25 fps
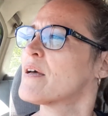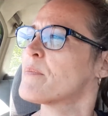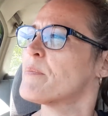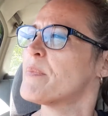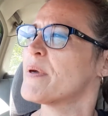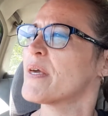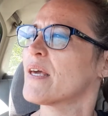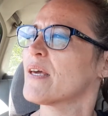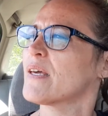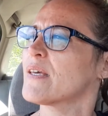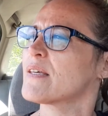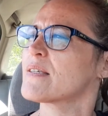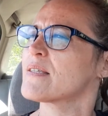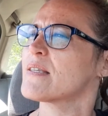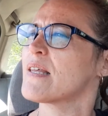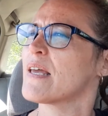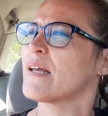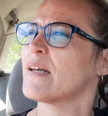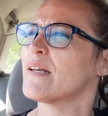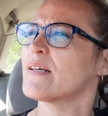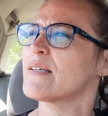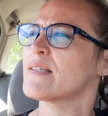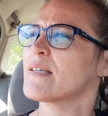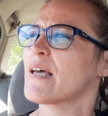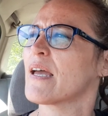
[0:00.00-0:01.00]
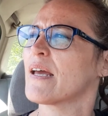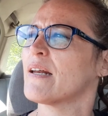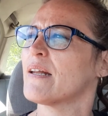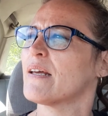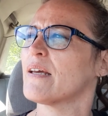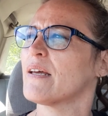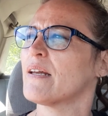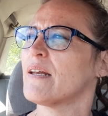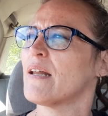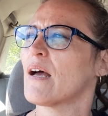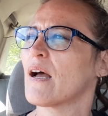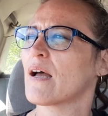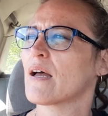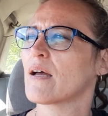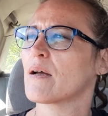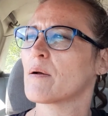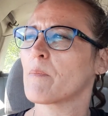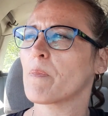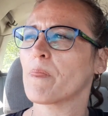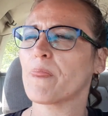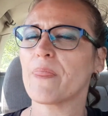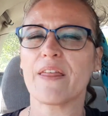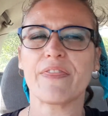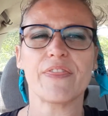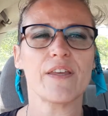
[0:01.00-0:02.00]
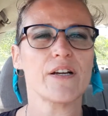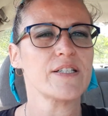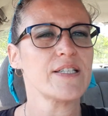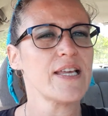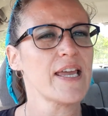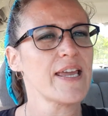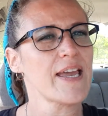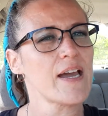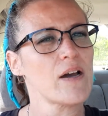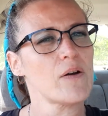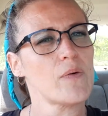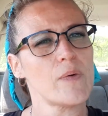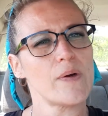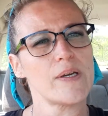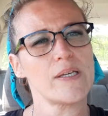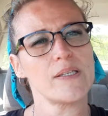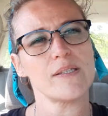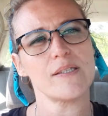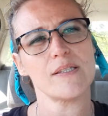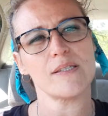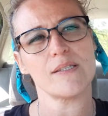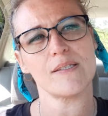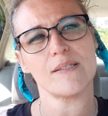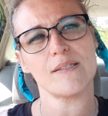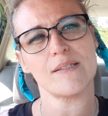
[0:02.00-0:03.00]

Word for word: because they decided um, that their takeout was